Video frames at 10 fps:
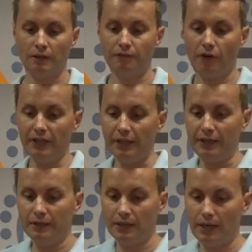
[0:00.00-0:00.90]

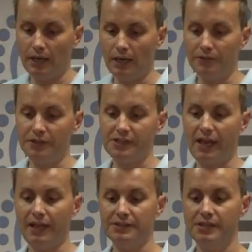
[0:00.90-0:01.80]
Finally, there's a
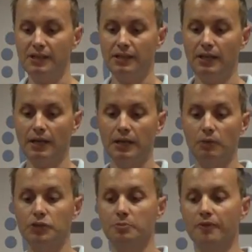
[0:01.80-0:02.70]
handset here
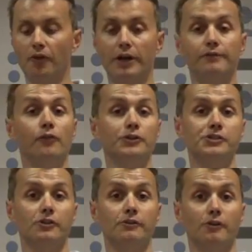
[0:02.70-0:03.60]
to provide a
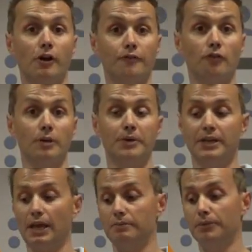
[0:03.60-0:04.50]
voice over IP
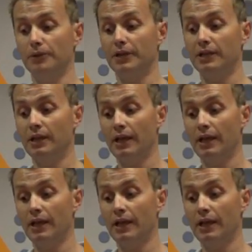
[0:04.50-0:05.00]
capability.